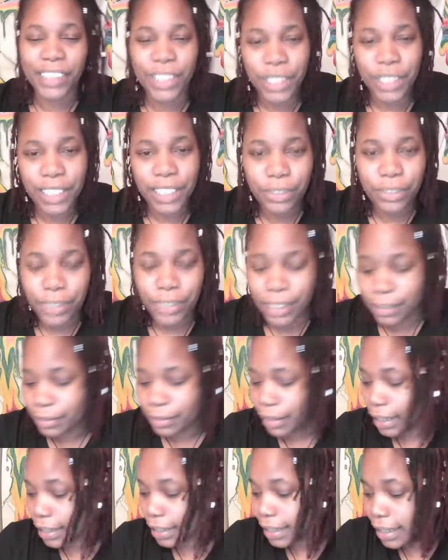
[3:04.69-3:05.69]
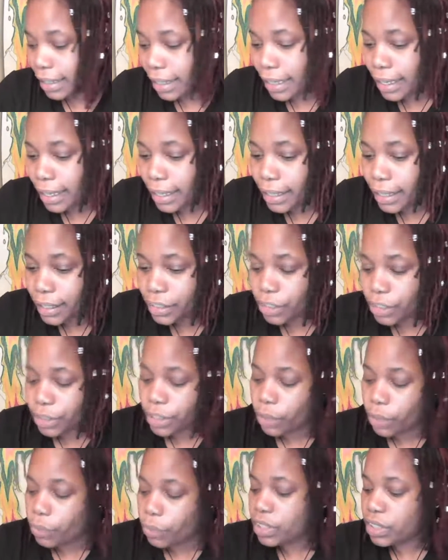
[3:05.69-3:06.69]
It's really fun. So
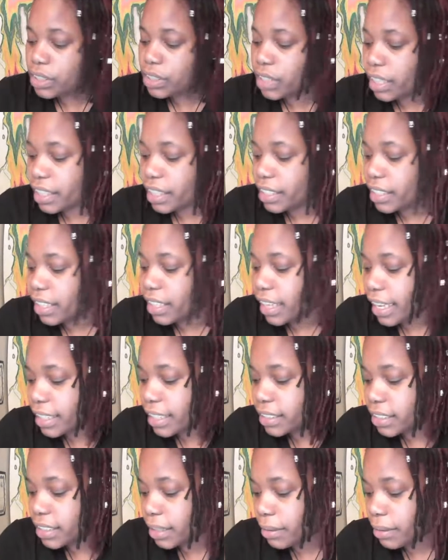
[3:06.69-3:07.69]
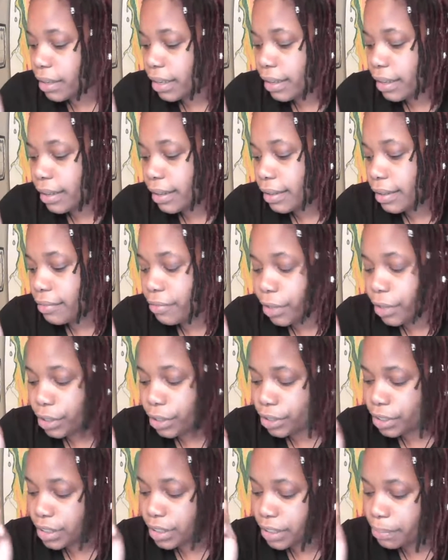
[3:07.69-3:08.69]
someone said that the next
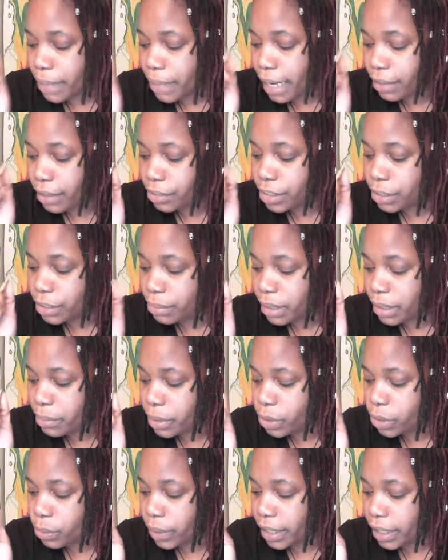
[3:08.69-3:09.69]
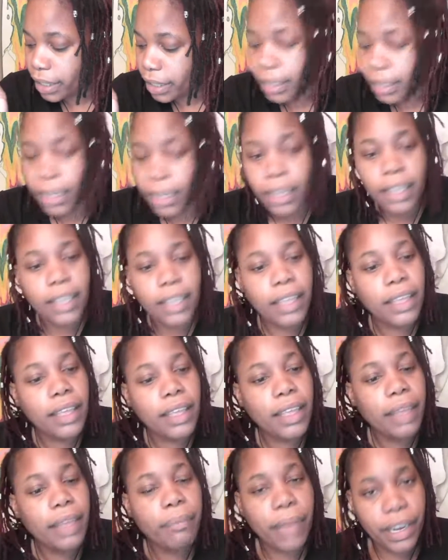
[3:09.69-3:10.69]
versus battle should be between
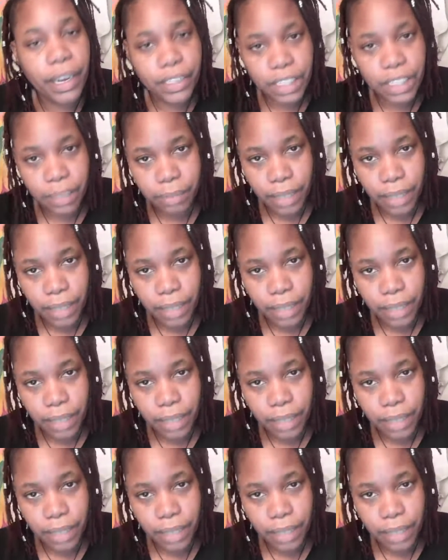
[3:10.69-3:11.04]
Mary J.